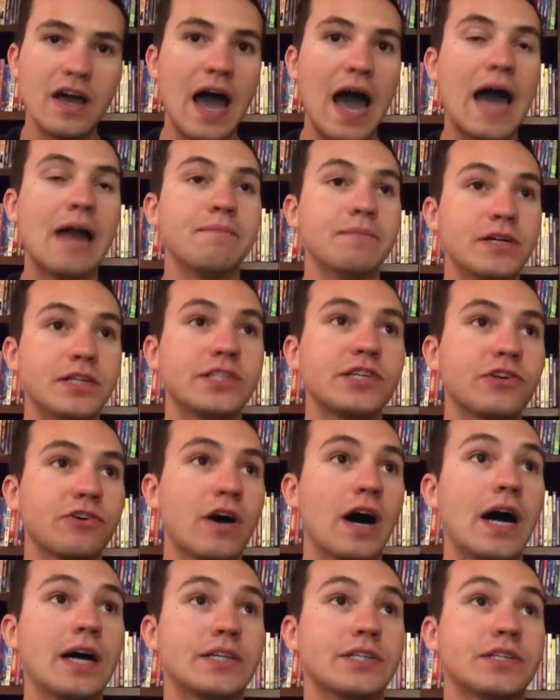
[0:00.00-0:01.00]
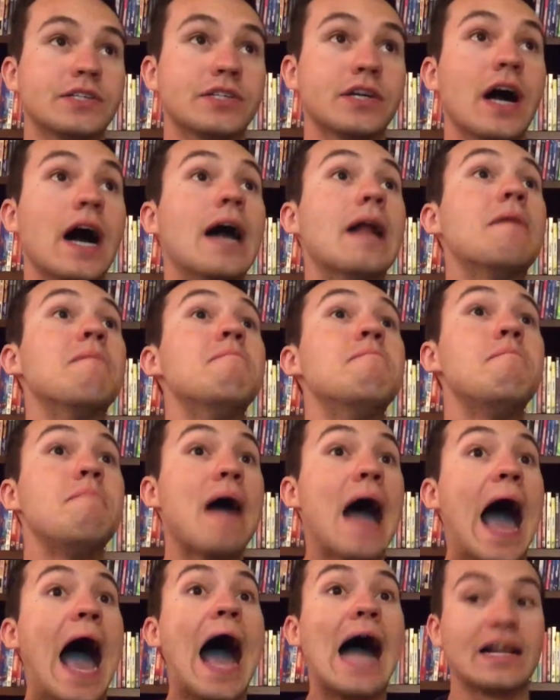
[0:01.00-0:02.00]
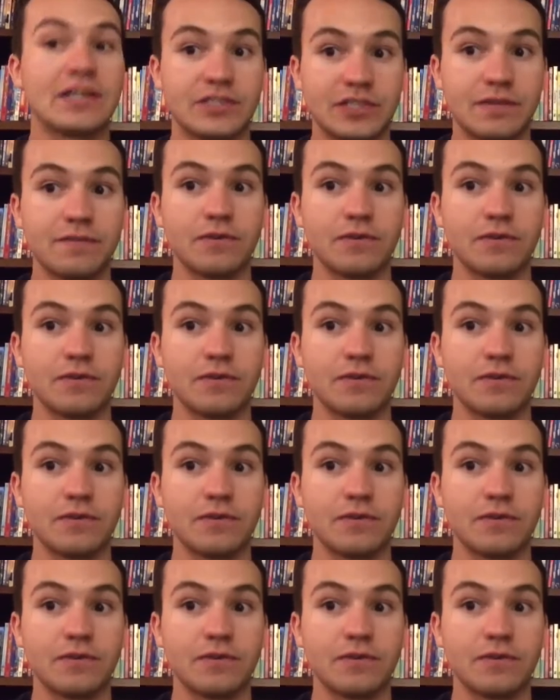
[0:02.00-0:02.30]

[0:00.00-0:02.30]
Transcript: And Mr. Rogers got bashed